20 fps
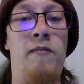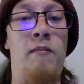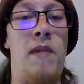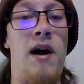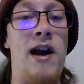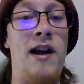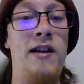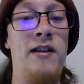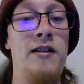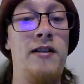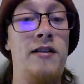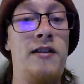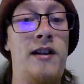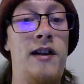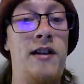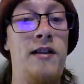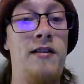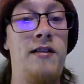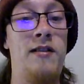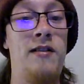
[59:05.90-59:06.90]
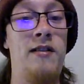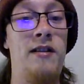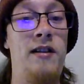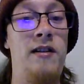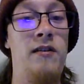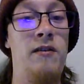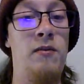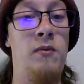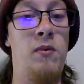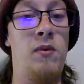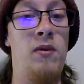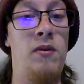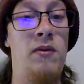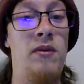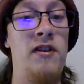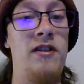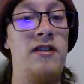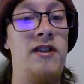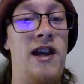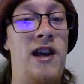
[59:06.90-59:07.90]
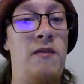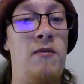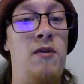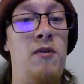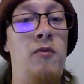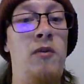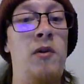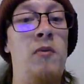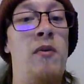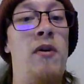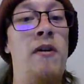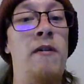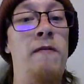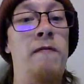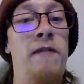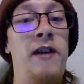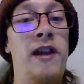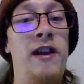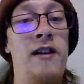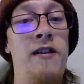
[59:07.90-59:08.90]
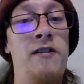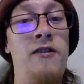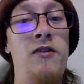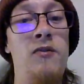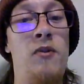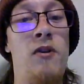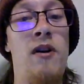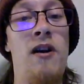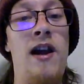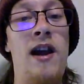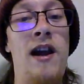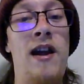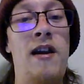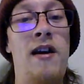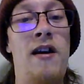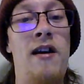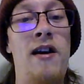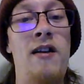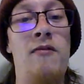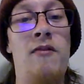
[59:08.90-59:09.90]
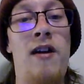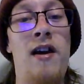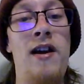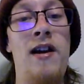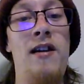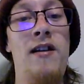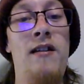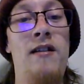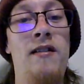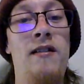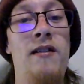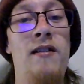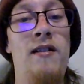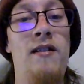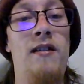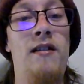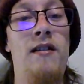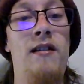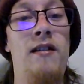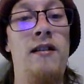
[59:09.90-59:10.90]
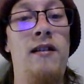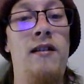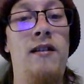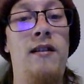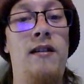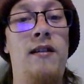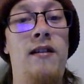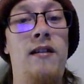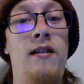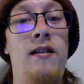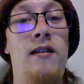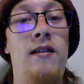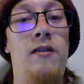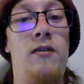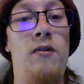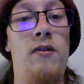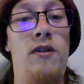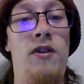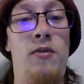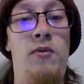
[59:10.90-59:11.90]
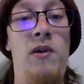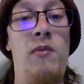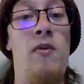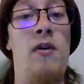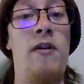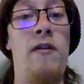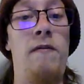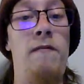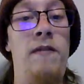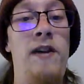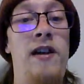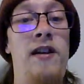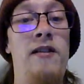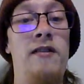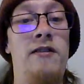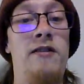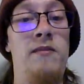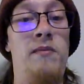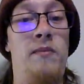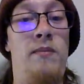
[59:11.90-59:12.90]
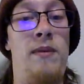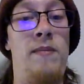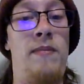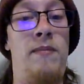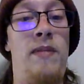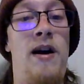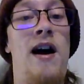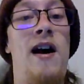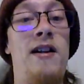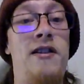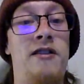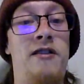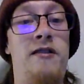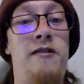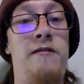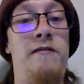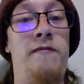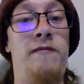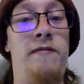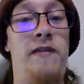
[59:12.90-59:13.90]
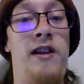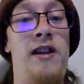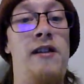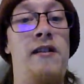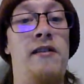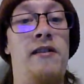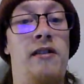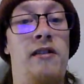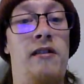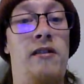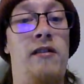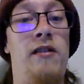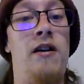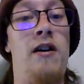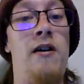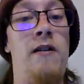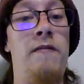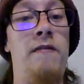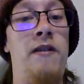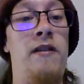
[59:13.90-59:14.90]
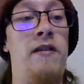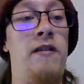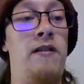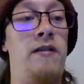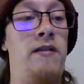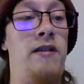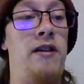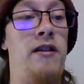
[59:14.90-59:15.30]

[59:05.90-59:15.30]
mindsets in the world? Is that what we want to feed into our AI, right? Or do we want to feed it some positive and love and